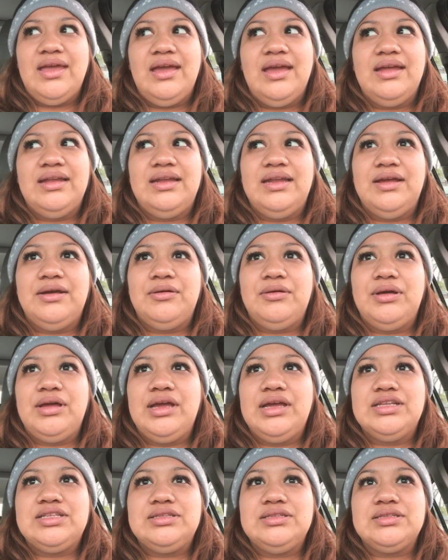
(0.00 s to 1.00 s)
And
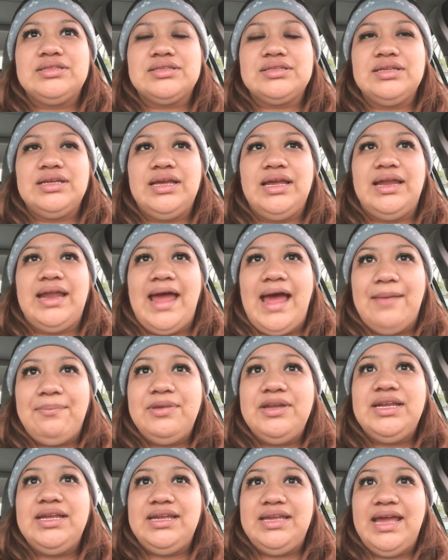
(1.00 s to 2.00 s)
it
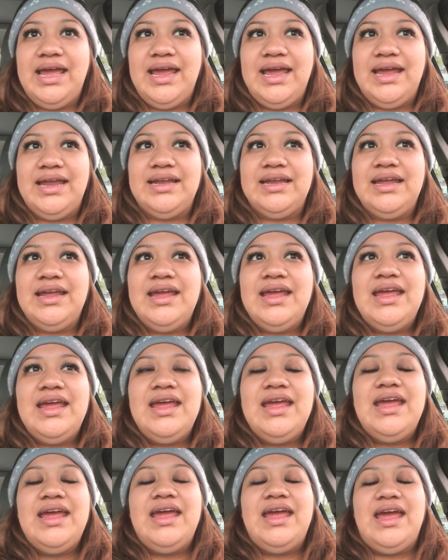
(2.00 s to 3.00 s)
happened again,
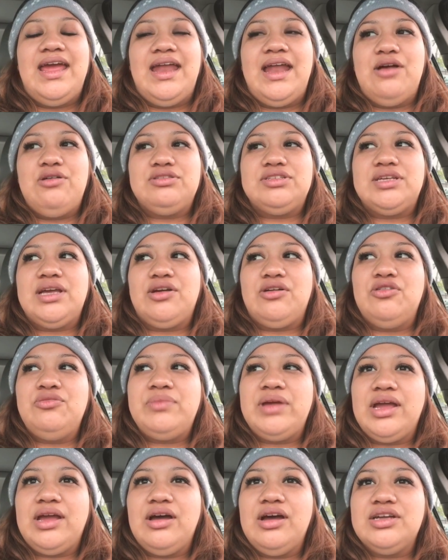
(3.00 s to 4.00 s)
and I was like, oh
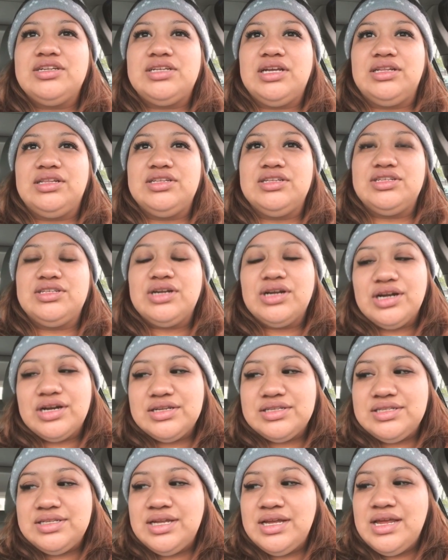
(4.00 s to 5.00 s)
my gosh, like this
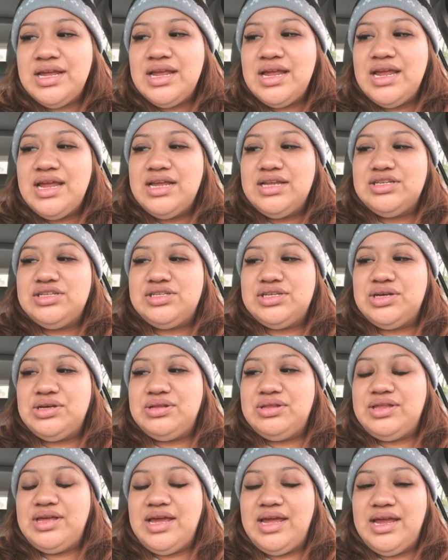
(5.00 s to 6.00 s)
hurts. So
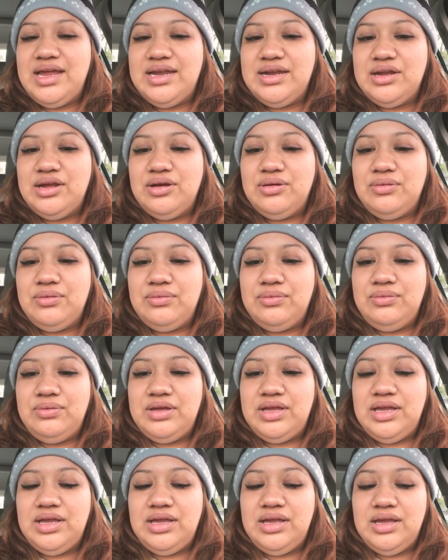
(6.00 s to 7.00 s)
then
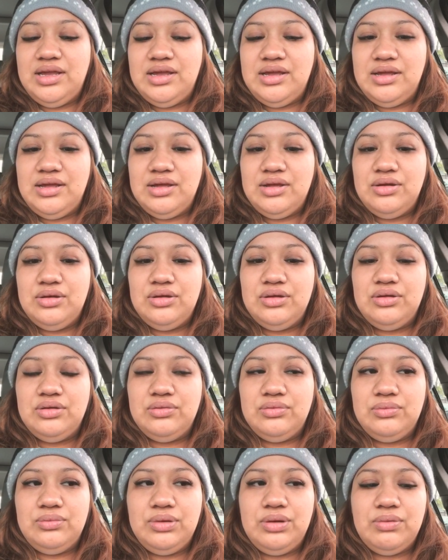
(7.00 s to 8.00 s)
we
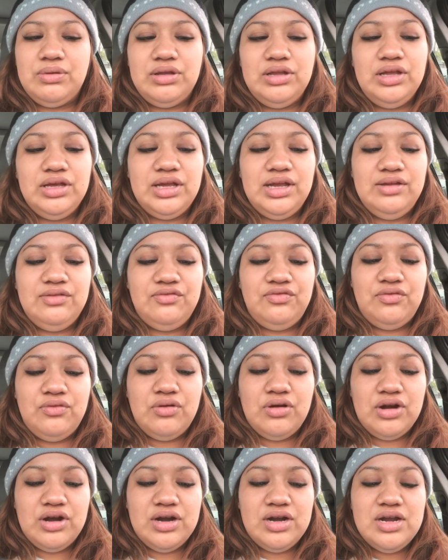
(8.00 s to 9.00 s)
were looking
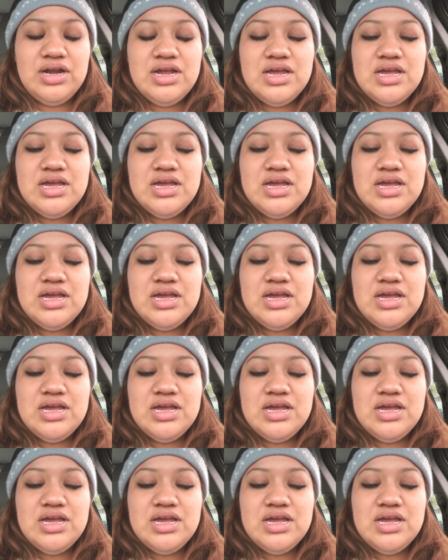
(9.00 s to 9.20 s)
for